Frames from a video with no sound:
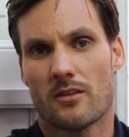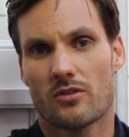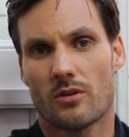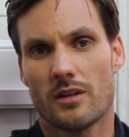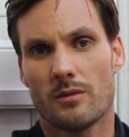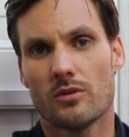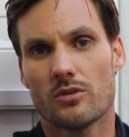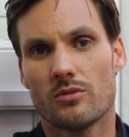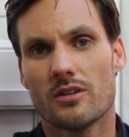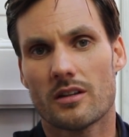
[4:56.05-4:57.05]
So they will
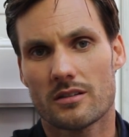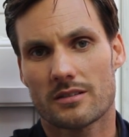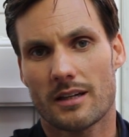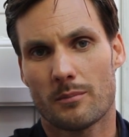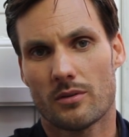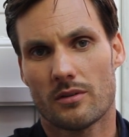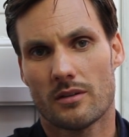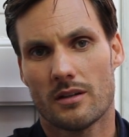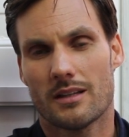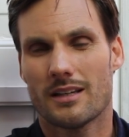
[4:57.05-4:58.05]
do another sample
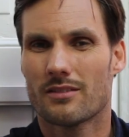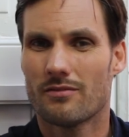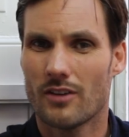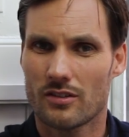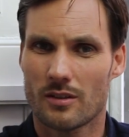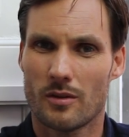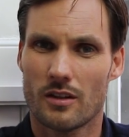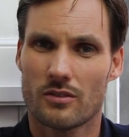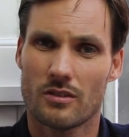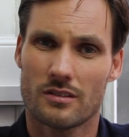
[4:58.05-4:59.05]
that is very
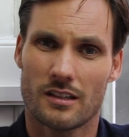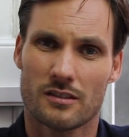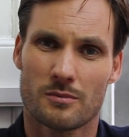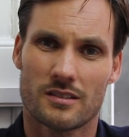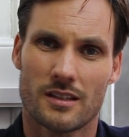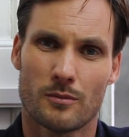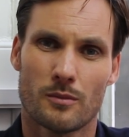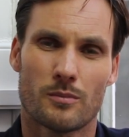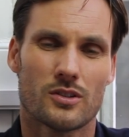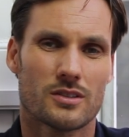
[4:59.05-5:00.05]
similar to the Salesman
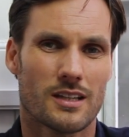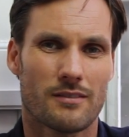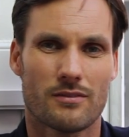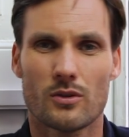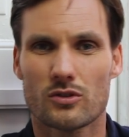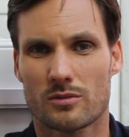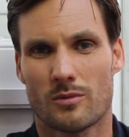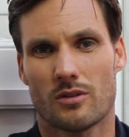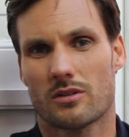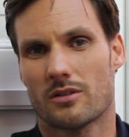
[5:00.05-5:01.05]
Sample, but just have those
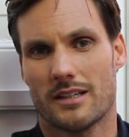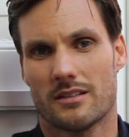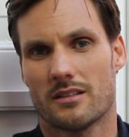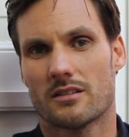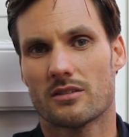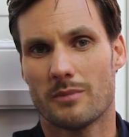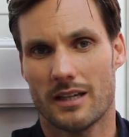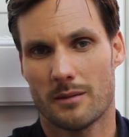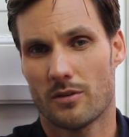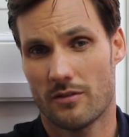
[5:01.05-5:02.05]
small corrections to
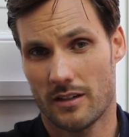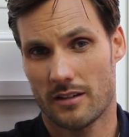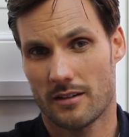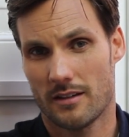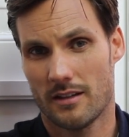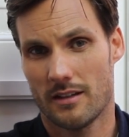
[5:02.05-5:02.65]
make it perfect.